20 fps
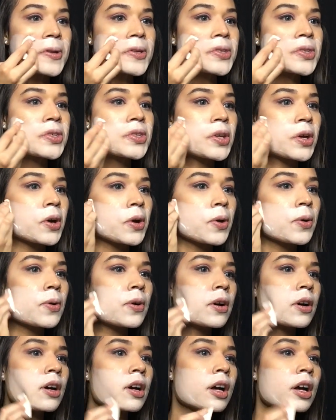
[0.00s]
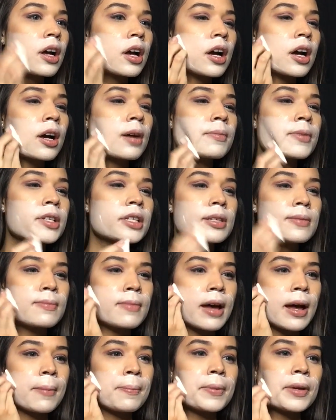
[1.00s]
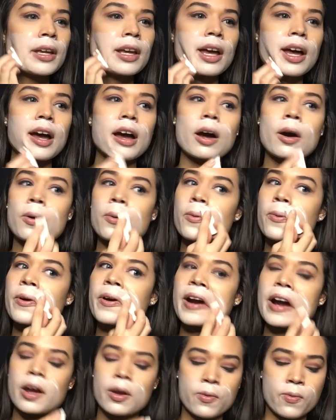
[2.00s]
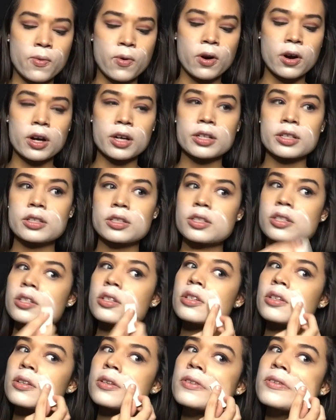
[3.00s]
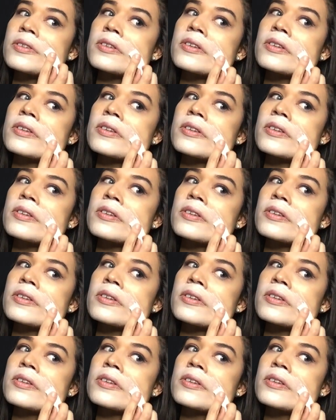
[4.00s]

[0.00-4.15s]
So I'm just mapping out where I want